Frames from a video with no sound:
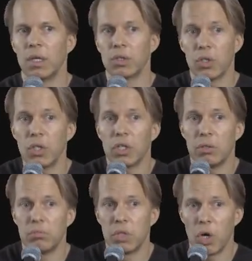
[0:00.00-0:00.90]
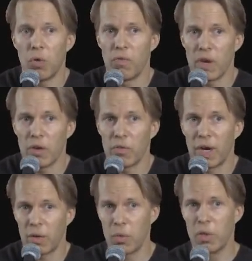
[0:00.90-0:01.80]
So you could go
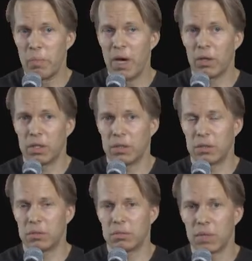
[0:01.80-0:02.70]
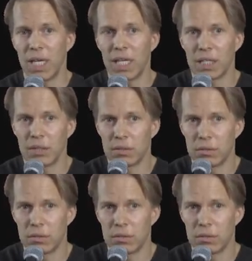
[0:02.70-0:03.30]
verify with Malchus, hey,